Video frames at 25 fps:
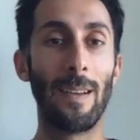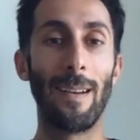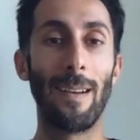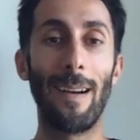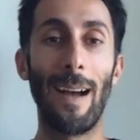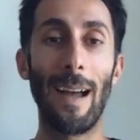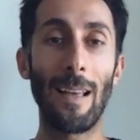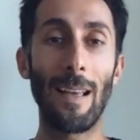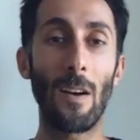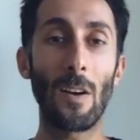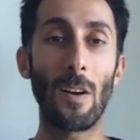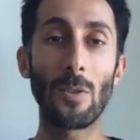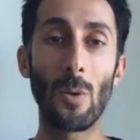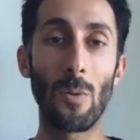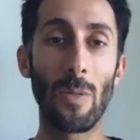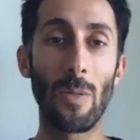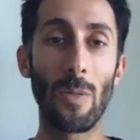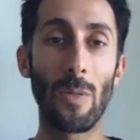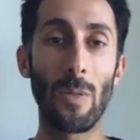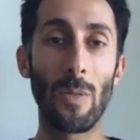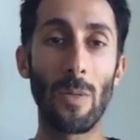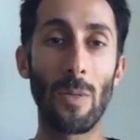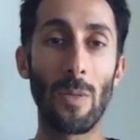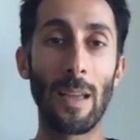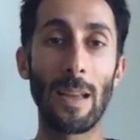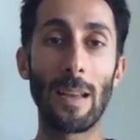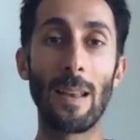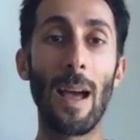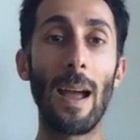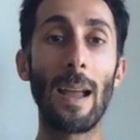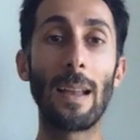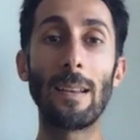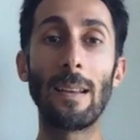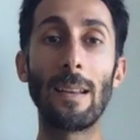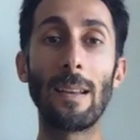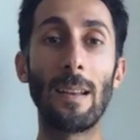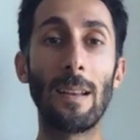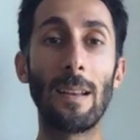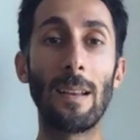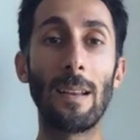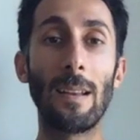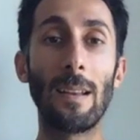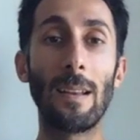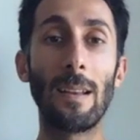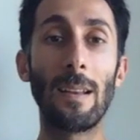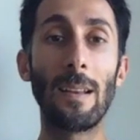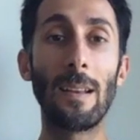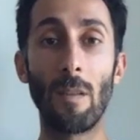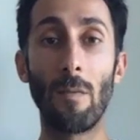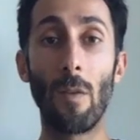I also think 90 to
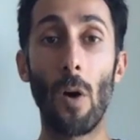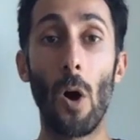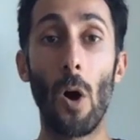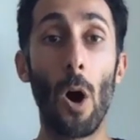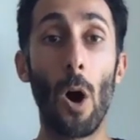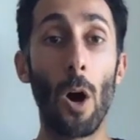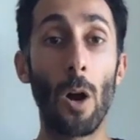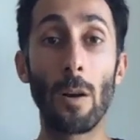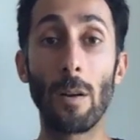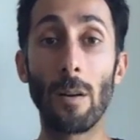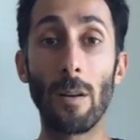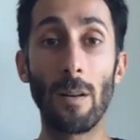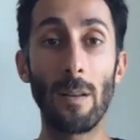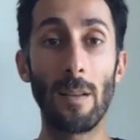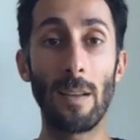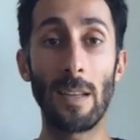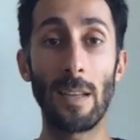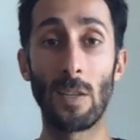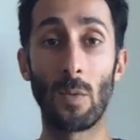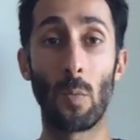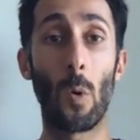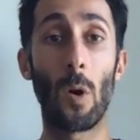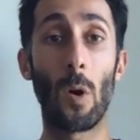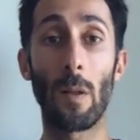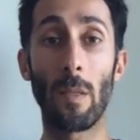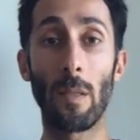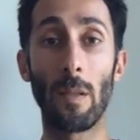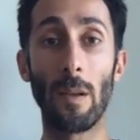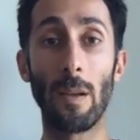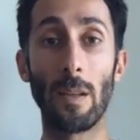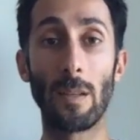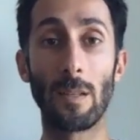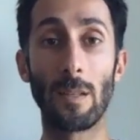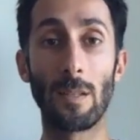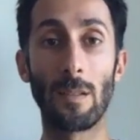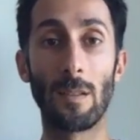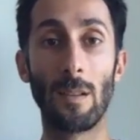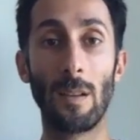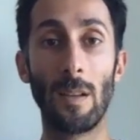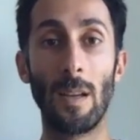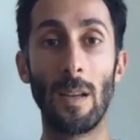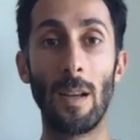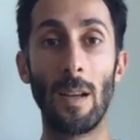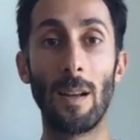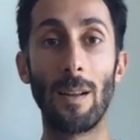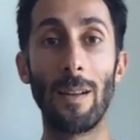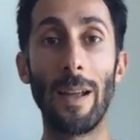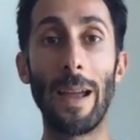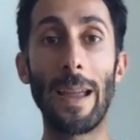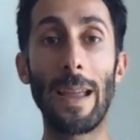99% of art is worthless,
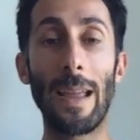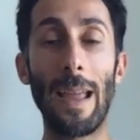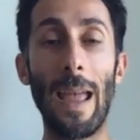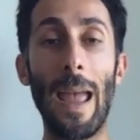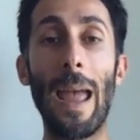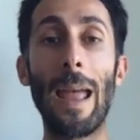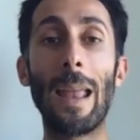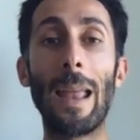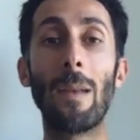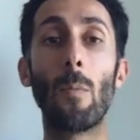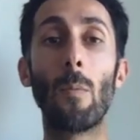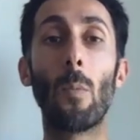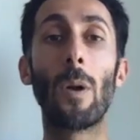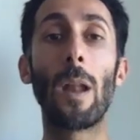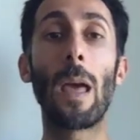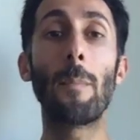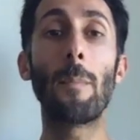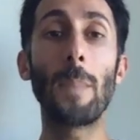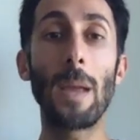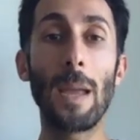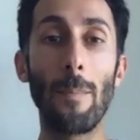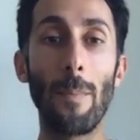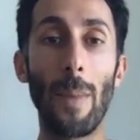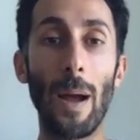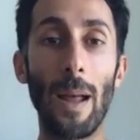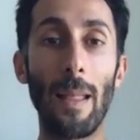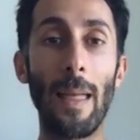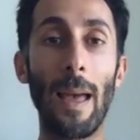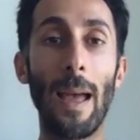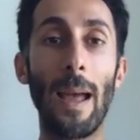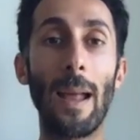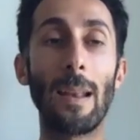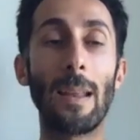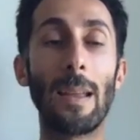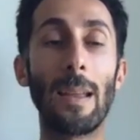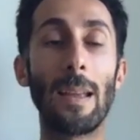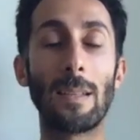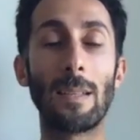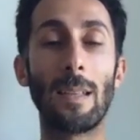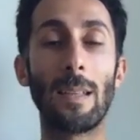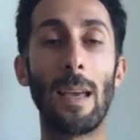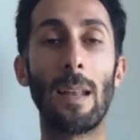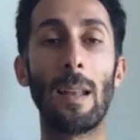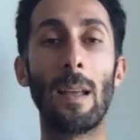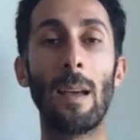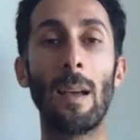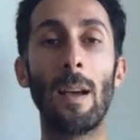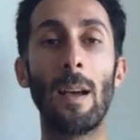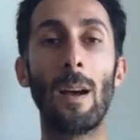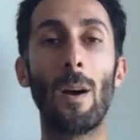right? And what I mean by that is
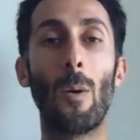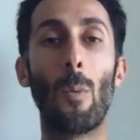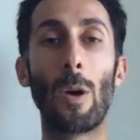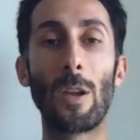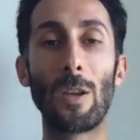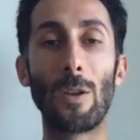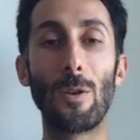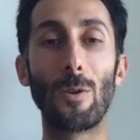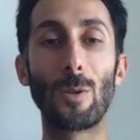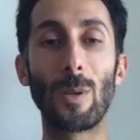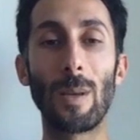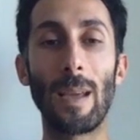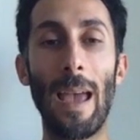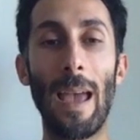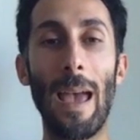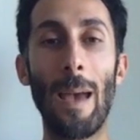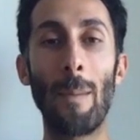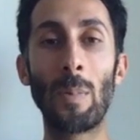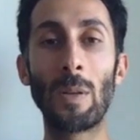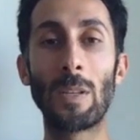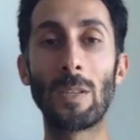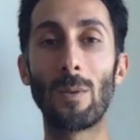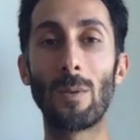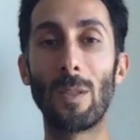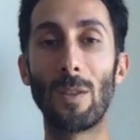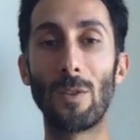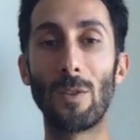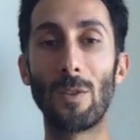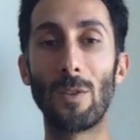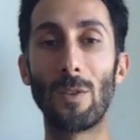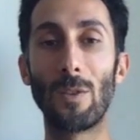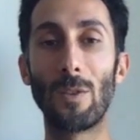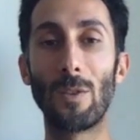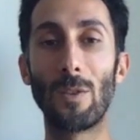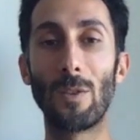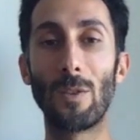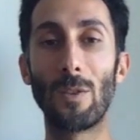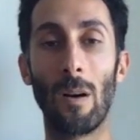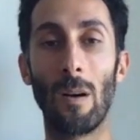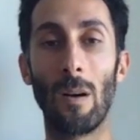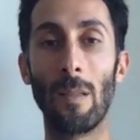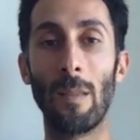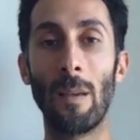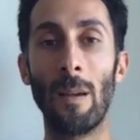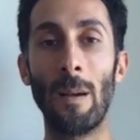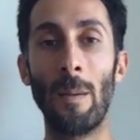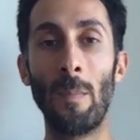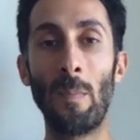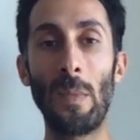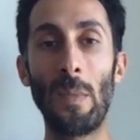that what usually happens in the traditional art
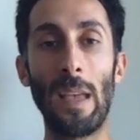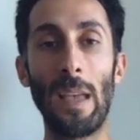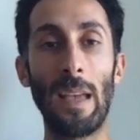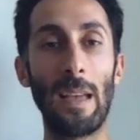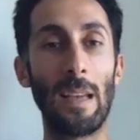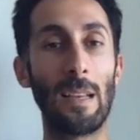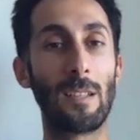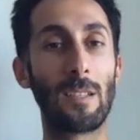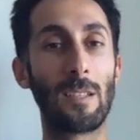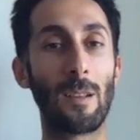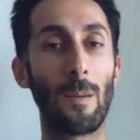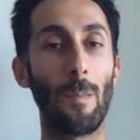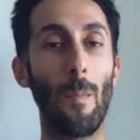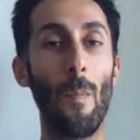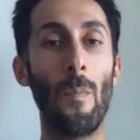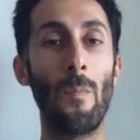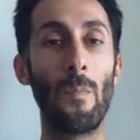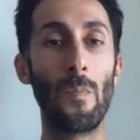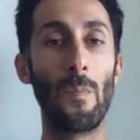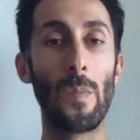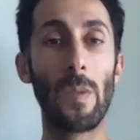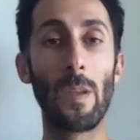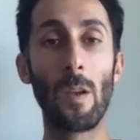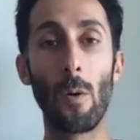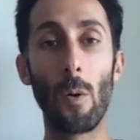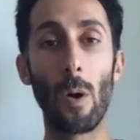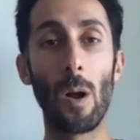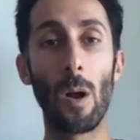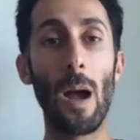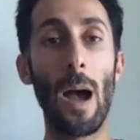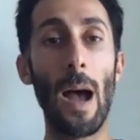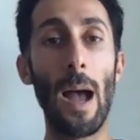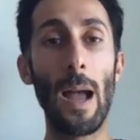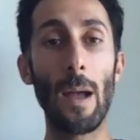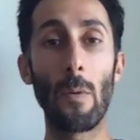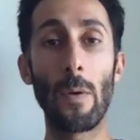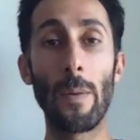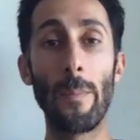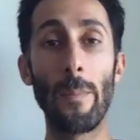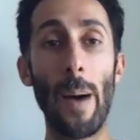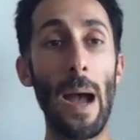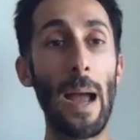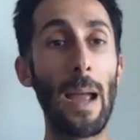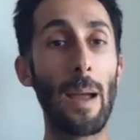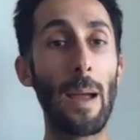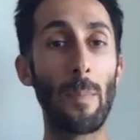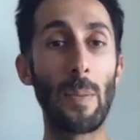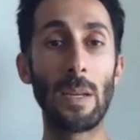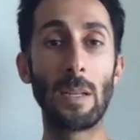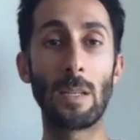world is you or I, we
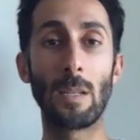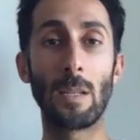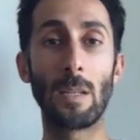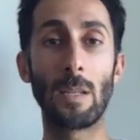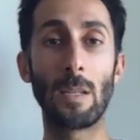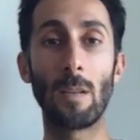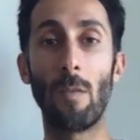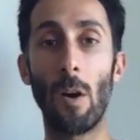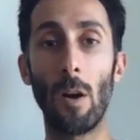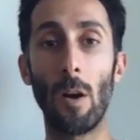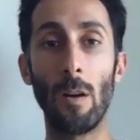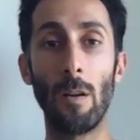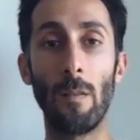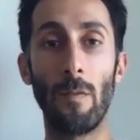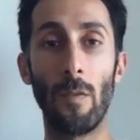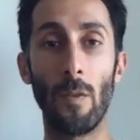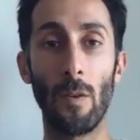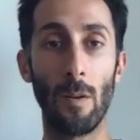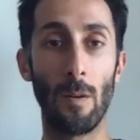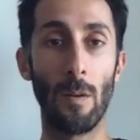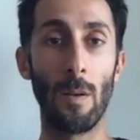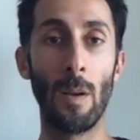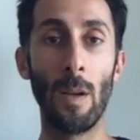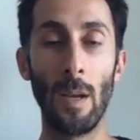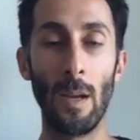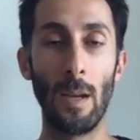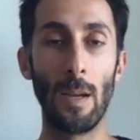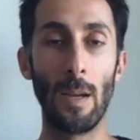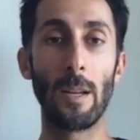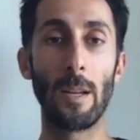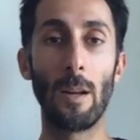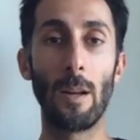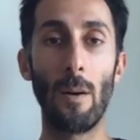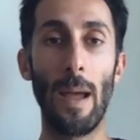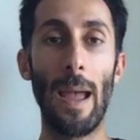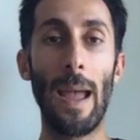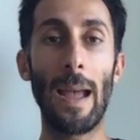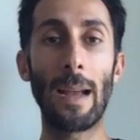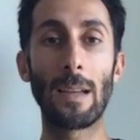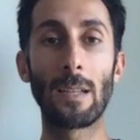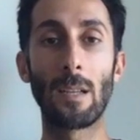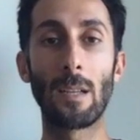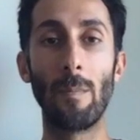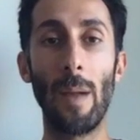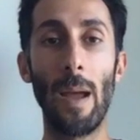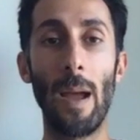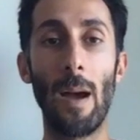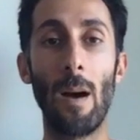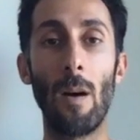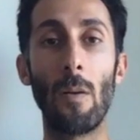buy a piece of art for, X
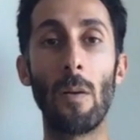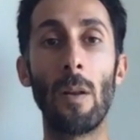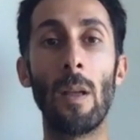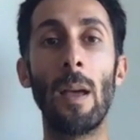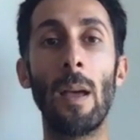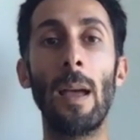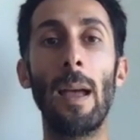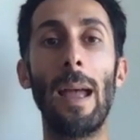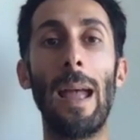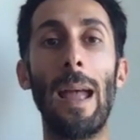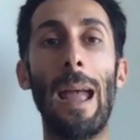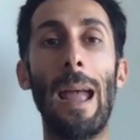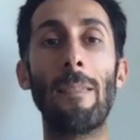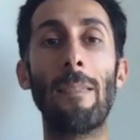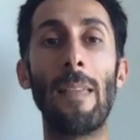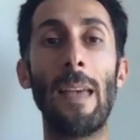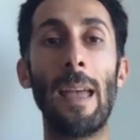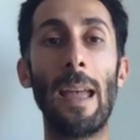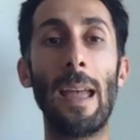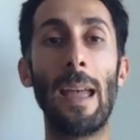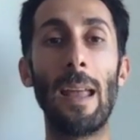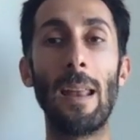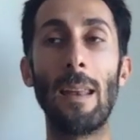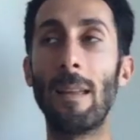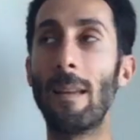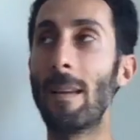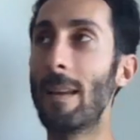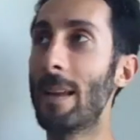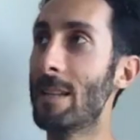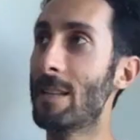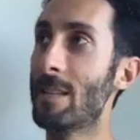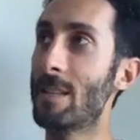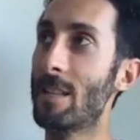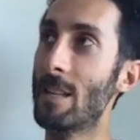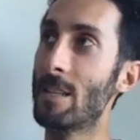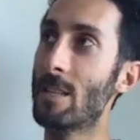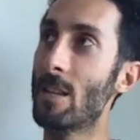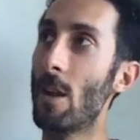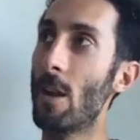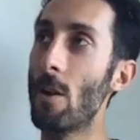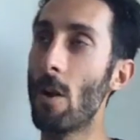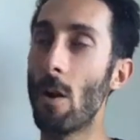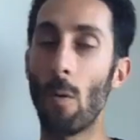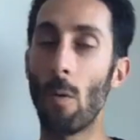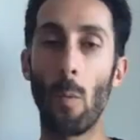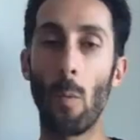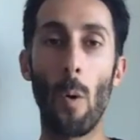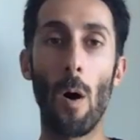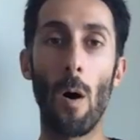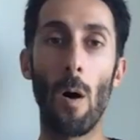amount, and then it sits on
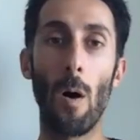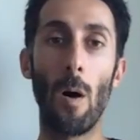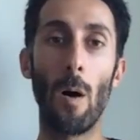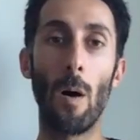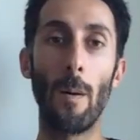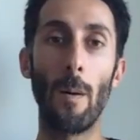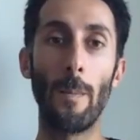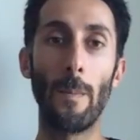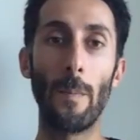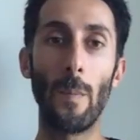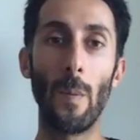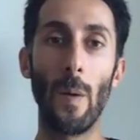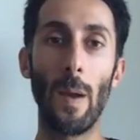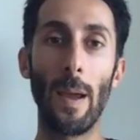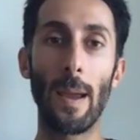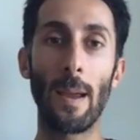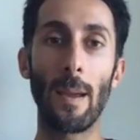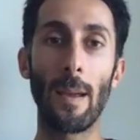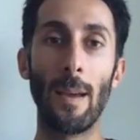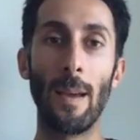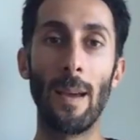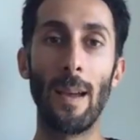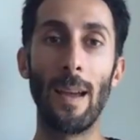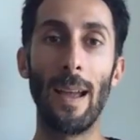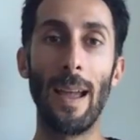our wall, right?